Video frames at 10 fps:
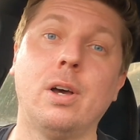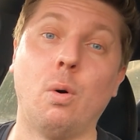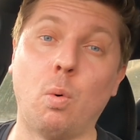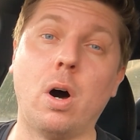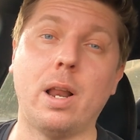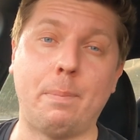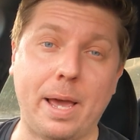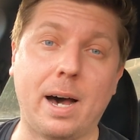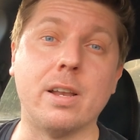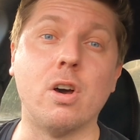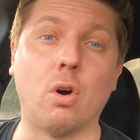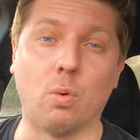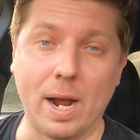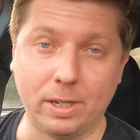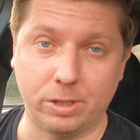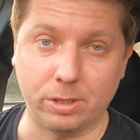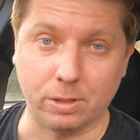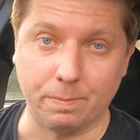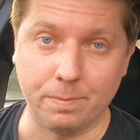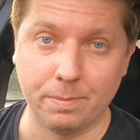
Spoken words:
what about racism?